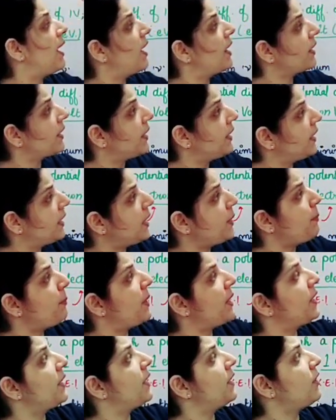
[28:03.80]
are
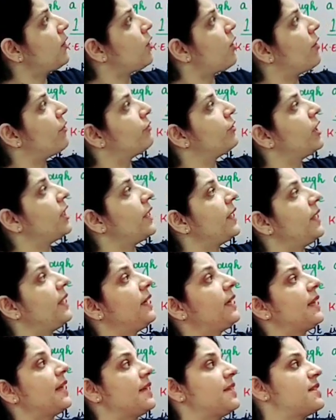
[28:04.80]
independent of the
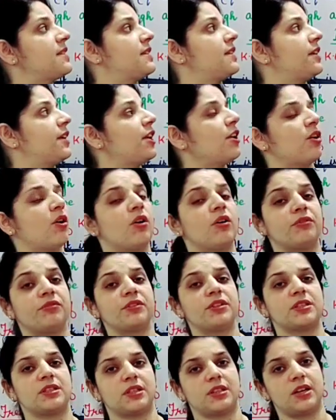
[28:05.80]
intensity
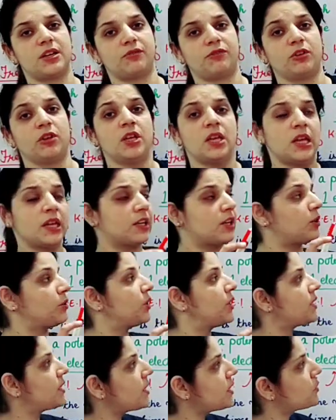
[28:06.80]
of incident. Now
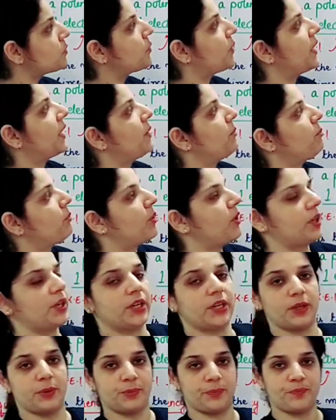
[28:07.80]
this is very
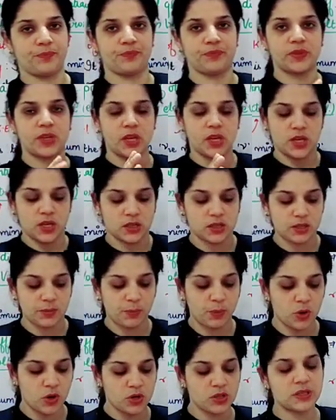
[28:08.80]
important.
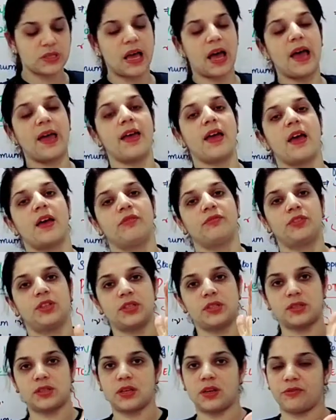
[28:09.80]
Suppose I have
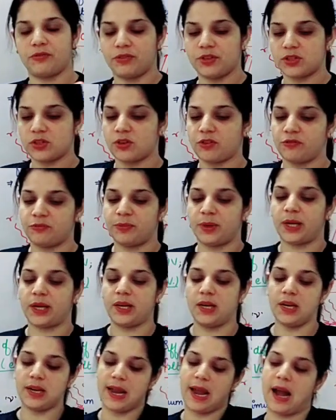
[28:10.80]
this surface of
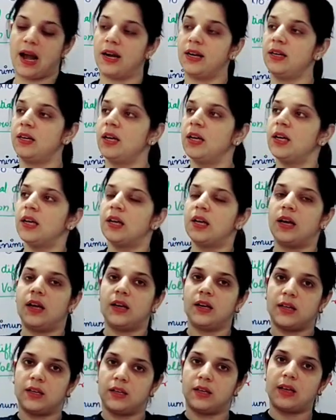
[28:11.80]
metal and
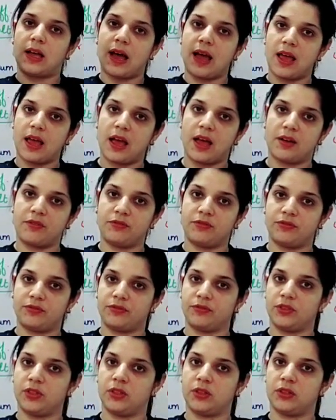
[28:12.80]
I have